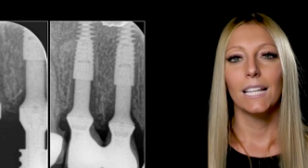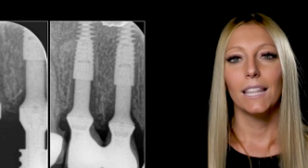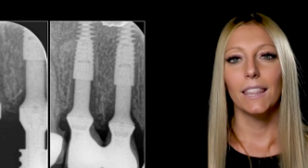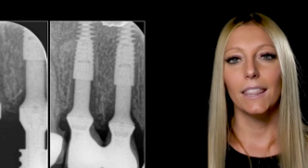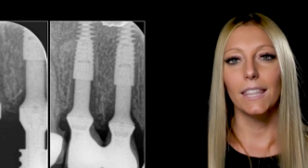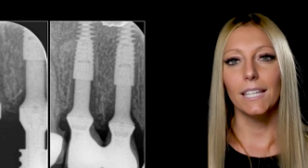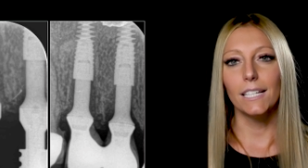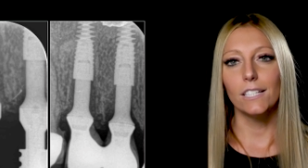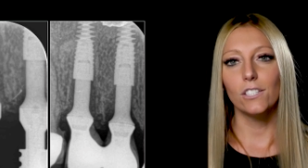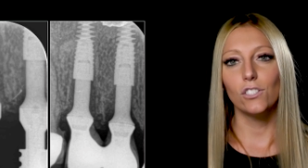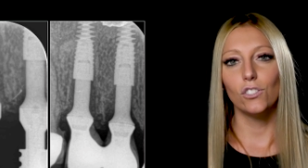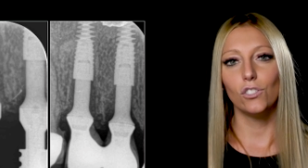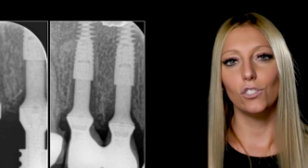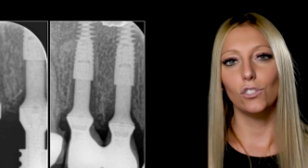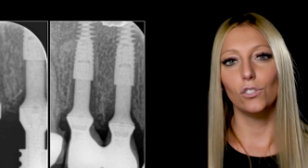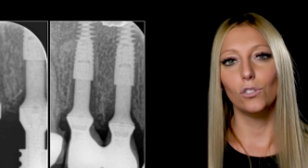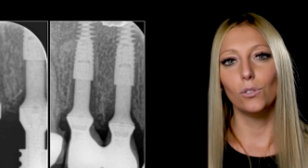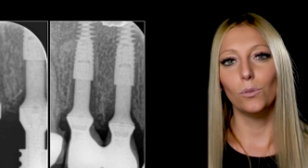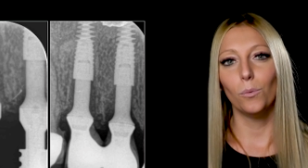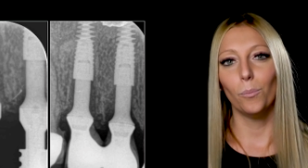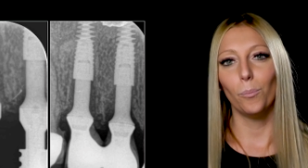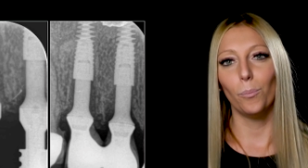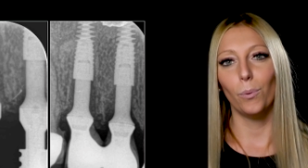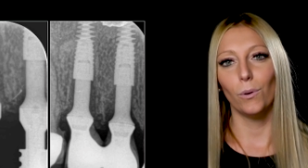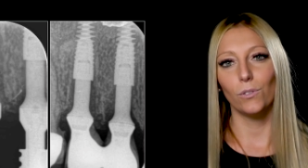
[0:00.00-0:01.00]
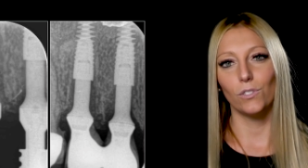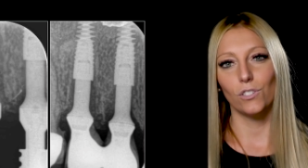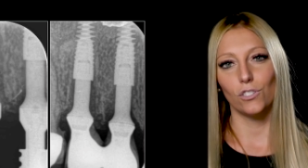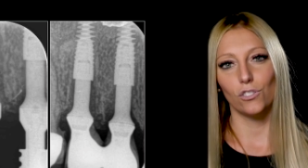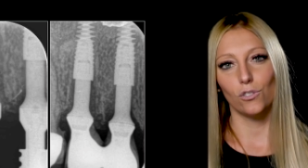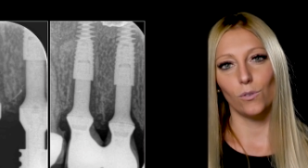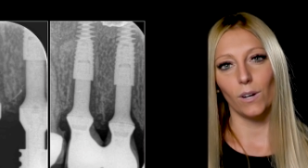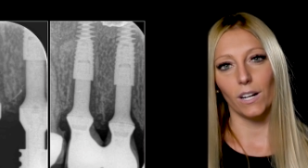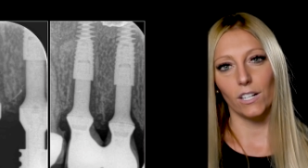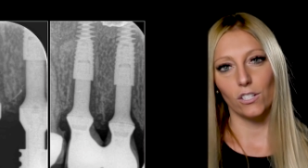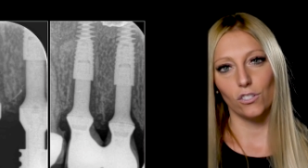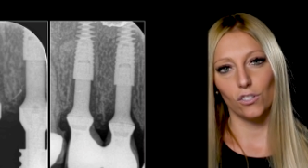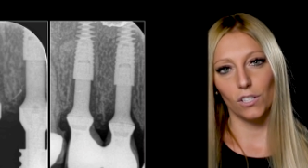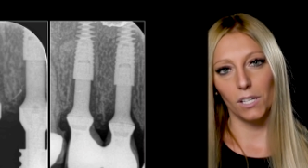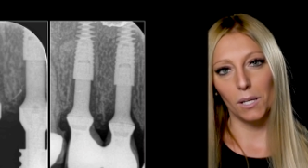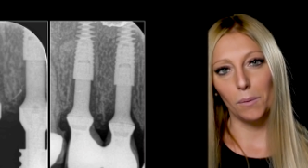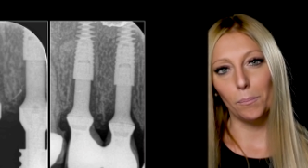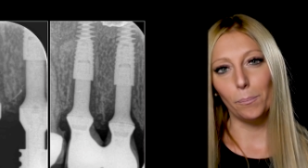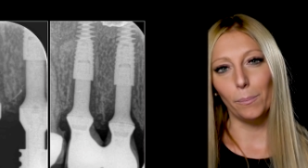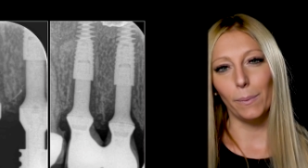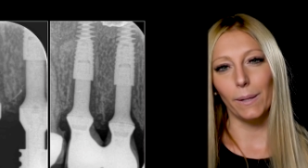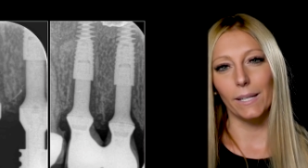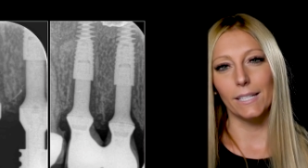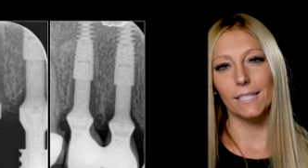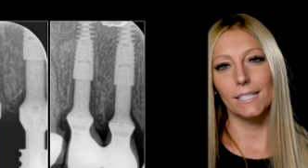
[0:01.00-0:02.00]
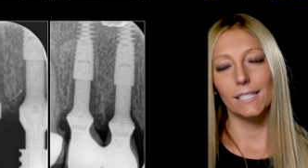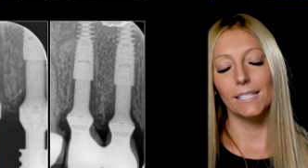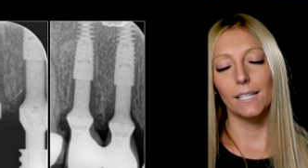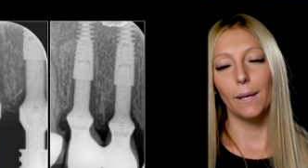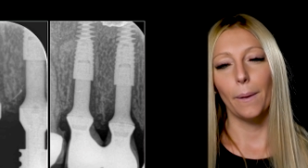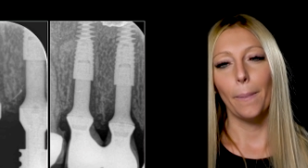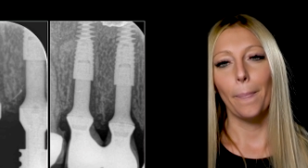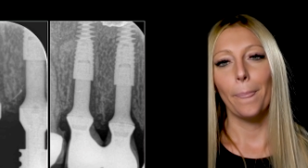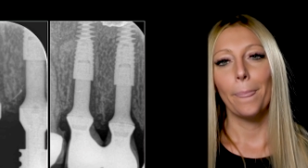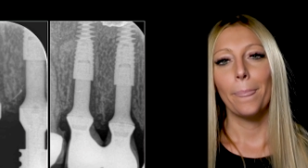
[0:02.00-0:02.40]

these 2 post-extraction implants.